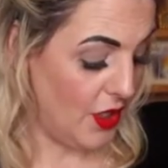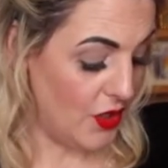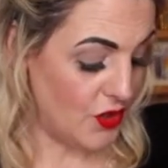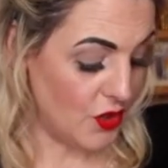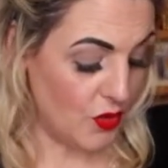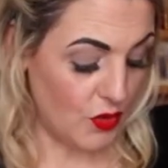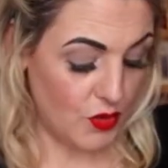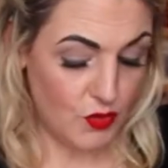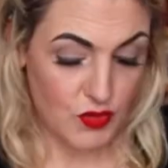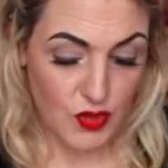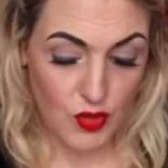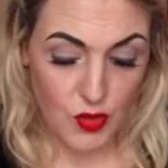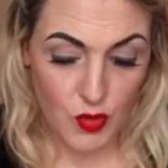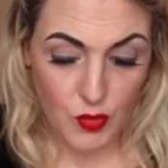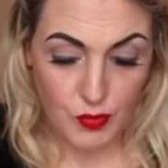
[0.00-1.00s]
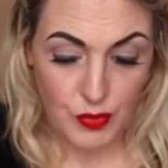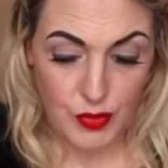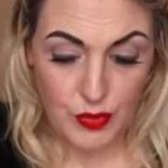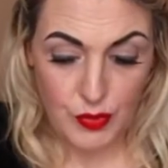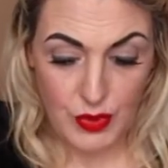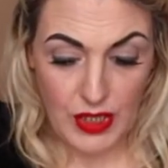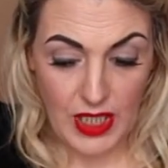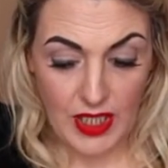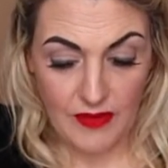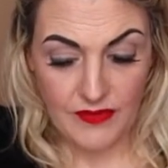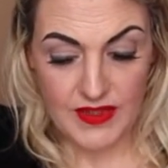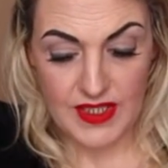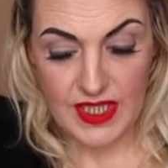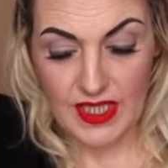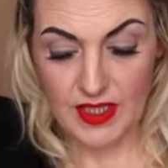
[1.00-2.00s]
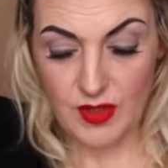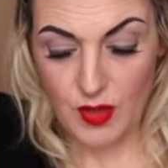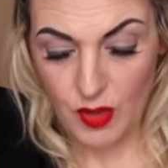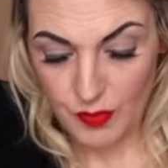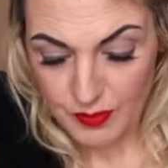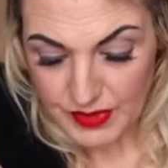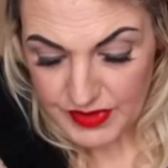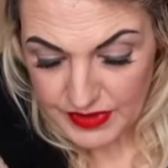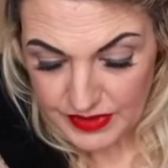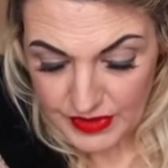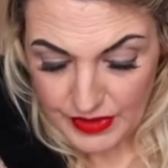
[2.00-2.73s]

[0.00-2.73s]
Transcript: Don't lose hope. We have the Ten of Cups.